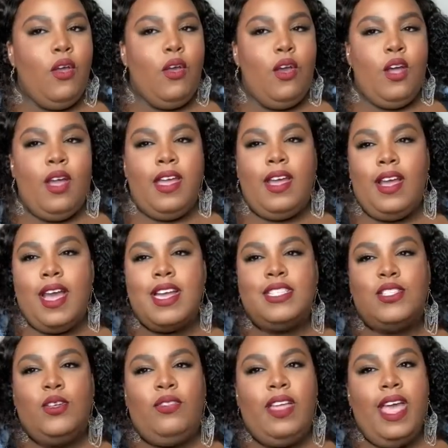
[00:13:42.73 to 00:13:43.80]
all right guys
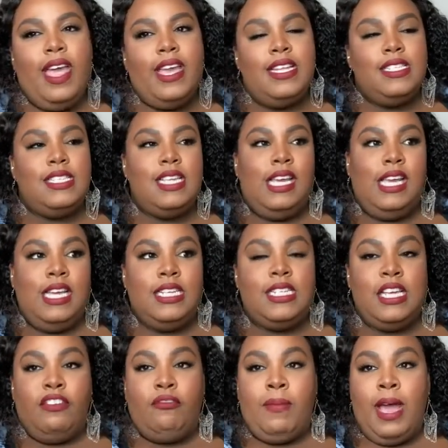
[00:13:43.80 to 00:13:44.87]
so that is the end
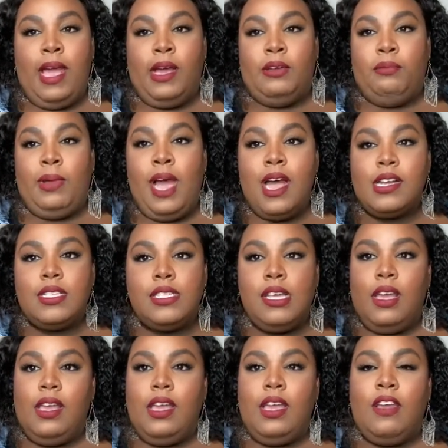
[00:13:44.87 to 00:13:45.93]
of my
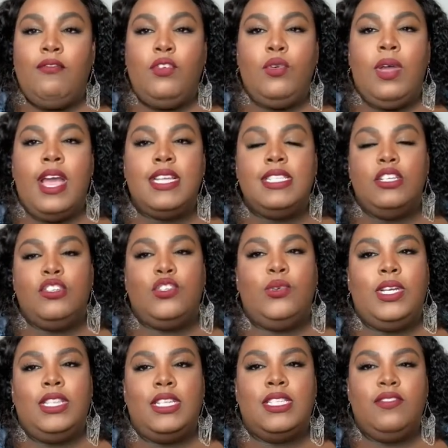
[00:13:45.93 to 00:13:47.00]
unboxing if you guys
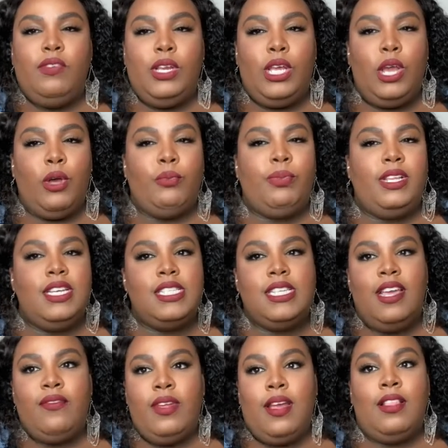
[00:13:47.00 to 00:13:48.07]
enjoyed this video please
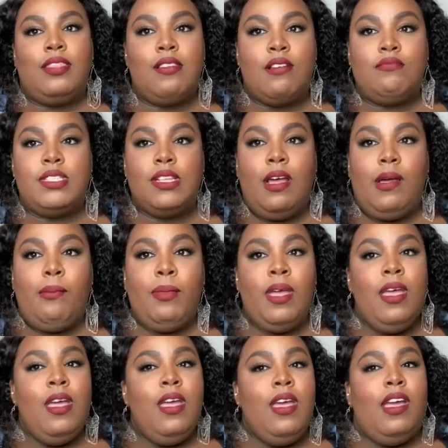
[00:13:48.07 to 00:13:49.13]
give it a thumbs up
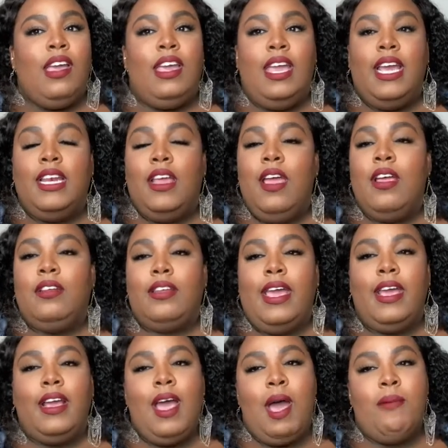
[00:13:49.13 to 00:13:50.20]
again
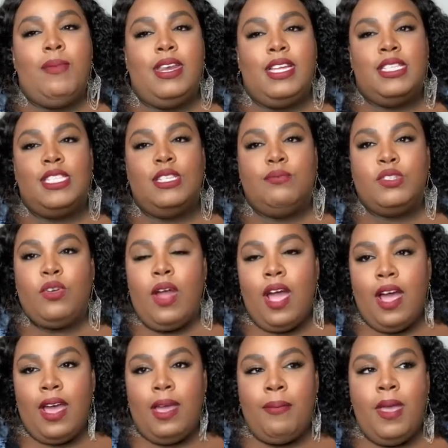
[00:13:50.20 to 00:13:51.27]
like comment and
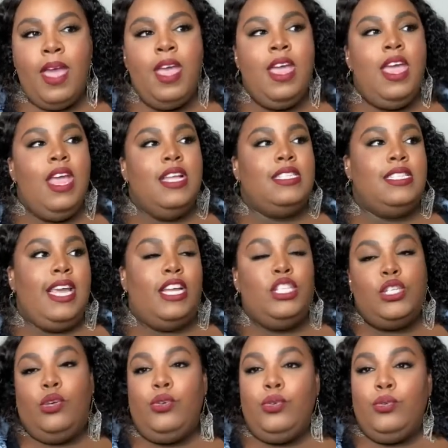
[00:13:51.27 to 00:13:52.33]
subscribe stay
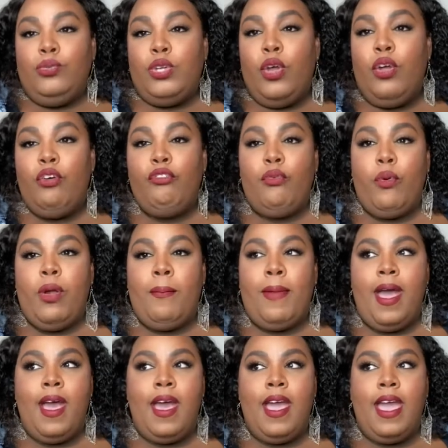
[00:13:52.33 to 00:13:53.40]
tuned for
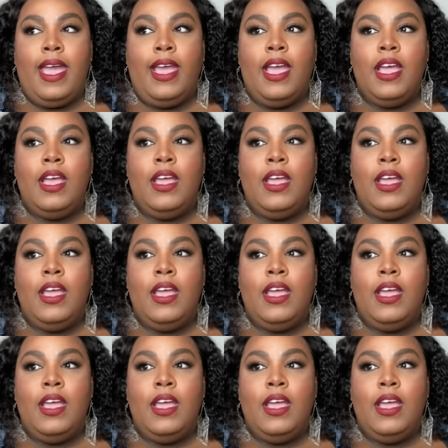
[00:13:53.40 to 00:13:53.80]
my